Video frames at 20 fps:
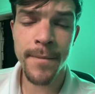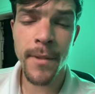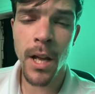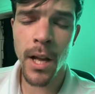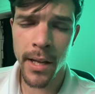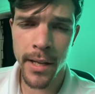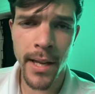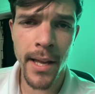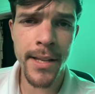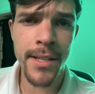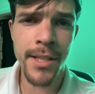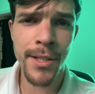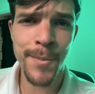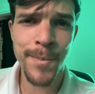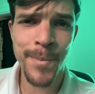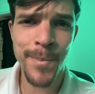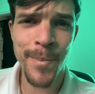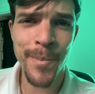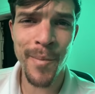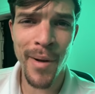Hi guys,
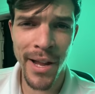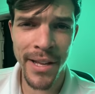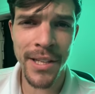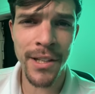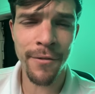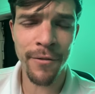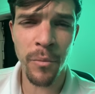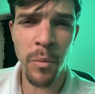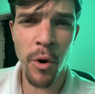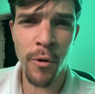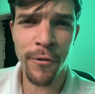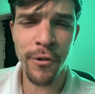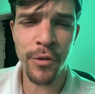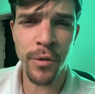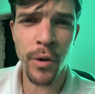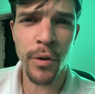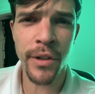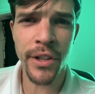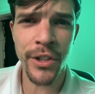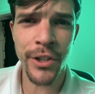Mikey from
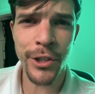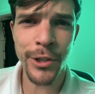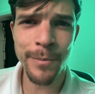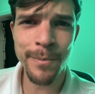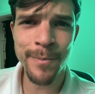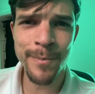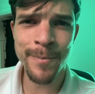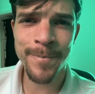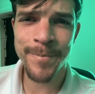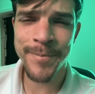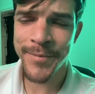Overthrow here.